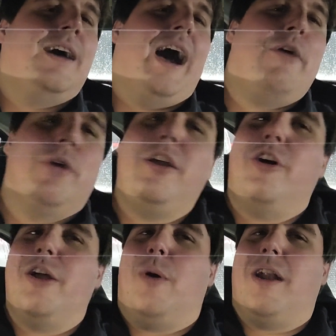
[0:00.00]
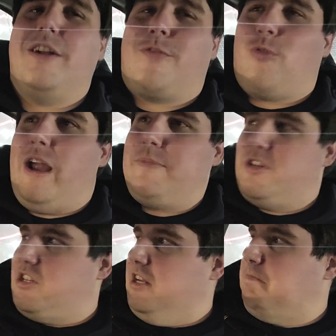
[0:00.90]
I really only want enough RAM
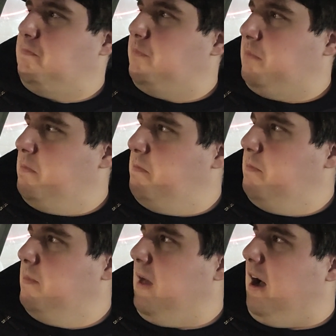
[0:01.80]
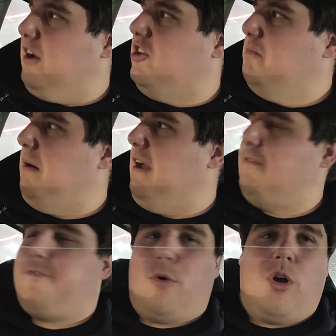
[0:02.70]
just to occupy
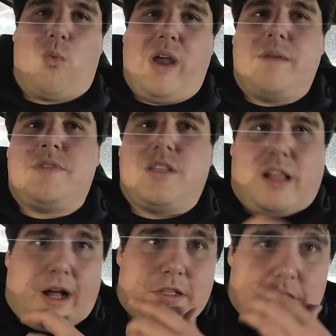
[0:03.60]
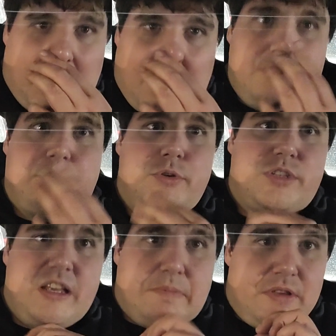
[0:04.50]
4 RAM slots on both
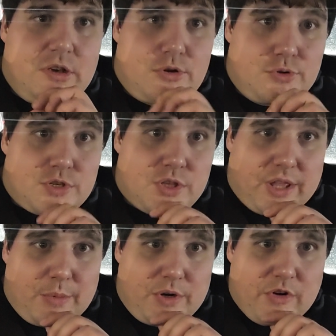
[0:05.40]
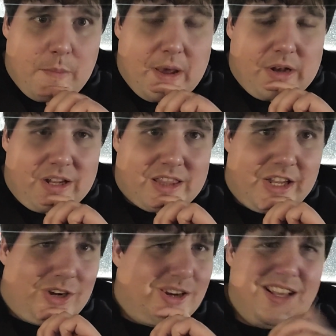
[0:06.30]
CPUs so that we don't have a bottleneck
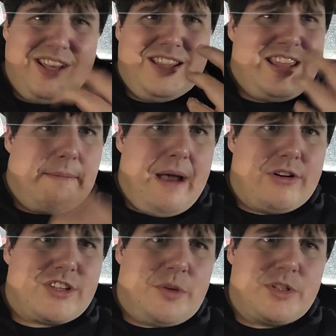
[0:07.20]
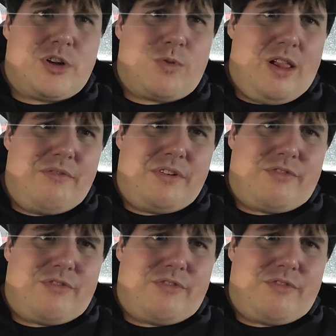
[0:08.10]
there. The amount is almost irrelevant.